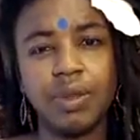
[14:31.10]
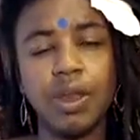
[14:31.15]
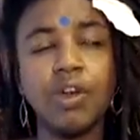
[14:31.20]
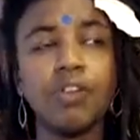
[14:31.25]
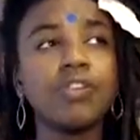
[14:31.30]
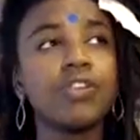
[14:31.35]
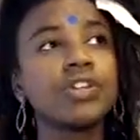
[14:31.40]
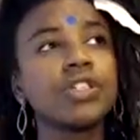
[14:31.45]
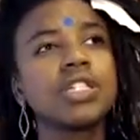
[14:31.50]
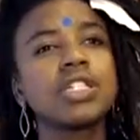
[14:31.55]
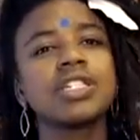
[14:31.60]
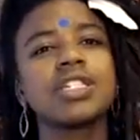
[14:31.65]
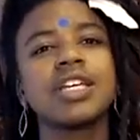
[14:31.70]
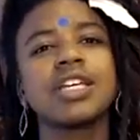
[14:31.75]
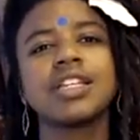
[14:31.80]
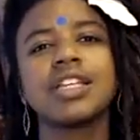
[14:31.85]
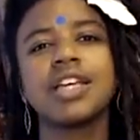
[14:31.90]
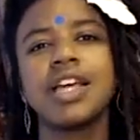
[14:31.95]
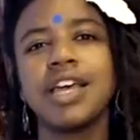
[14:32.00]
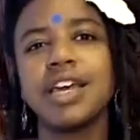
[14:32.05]
First, let's
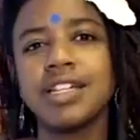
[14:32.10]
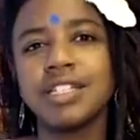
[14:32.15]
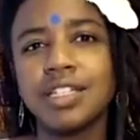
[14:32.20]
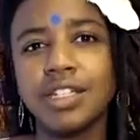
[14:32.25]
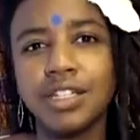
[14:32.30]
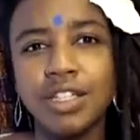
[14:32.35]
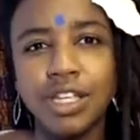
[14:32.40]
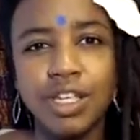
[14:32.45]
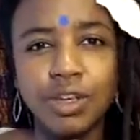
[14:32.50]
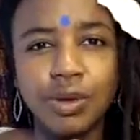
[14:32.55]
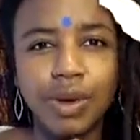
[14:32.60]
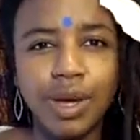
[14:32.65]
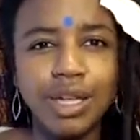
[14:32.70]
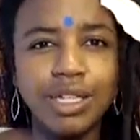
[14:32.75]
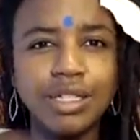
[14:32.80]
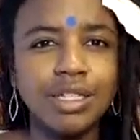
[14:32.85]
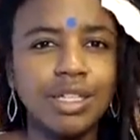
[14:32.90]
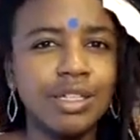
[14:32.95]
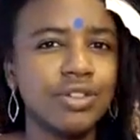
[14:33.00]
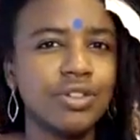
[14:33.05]
thank the ancestors. Thank you,
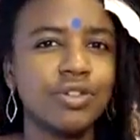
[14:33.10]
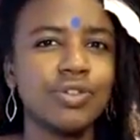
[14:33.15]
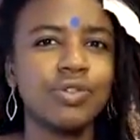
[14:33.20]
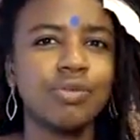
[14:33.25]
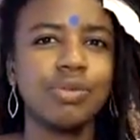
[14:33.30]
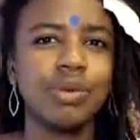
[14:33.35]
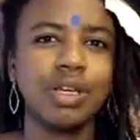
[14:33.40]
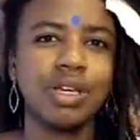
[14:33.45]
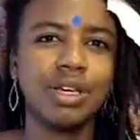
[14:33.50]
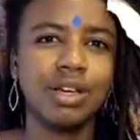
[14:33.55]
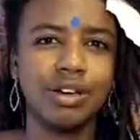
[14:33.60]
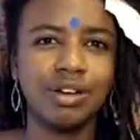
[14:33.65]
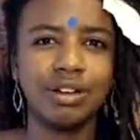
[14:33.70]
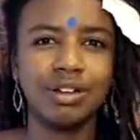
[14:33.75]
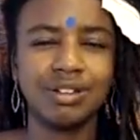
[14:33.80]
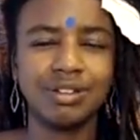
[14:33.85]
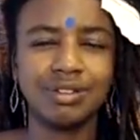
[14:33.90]
ancestors, for being here.